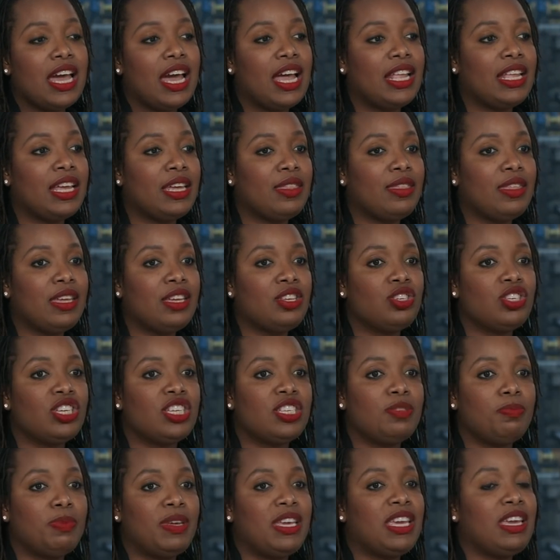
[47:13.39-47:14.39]
And I think
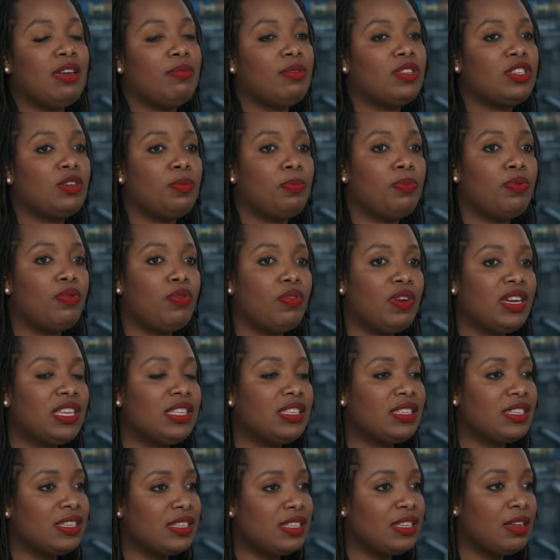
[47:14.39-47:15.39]
just being able to
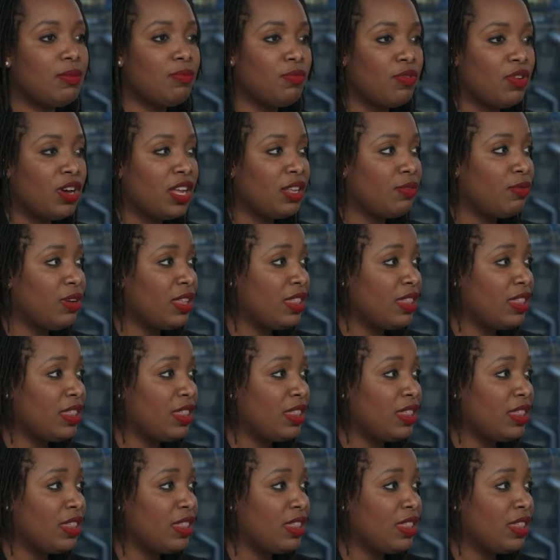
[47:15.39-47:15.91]
point to someone,